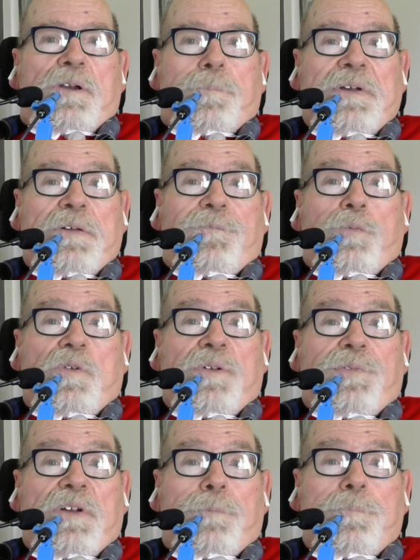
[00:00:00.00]
about
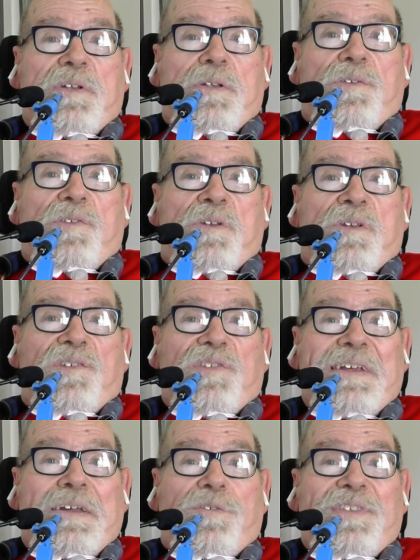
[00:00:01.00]
45 minutes
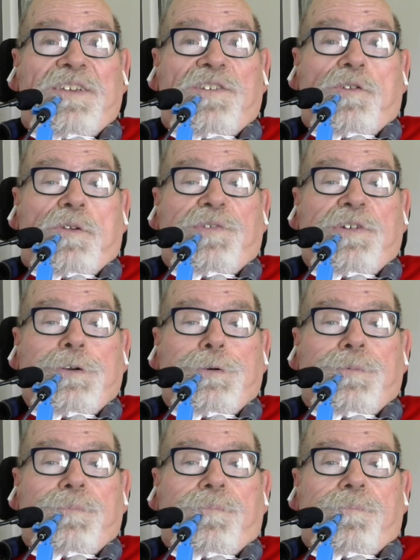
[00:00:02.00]
southeast of
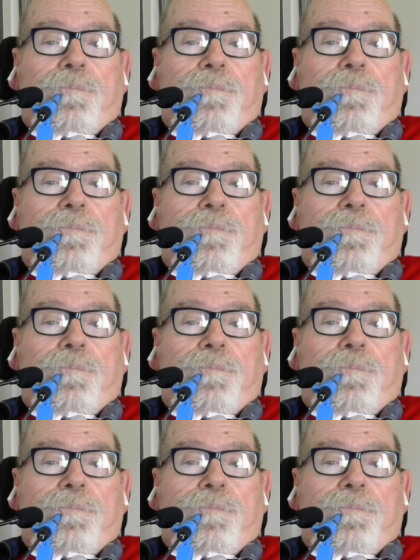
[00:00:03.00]
here.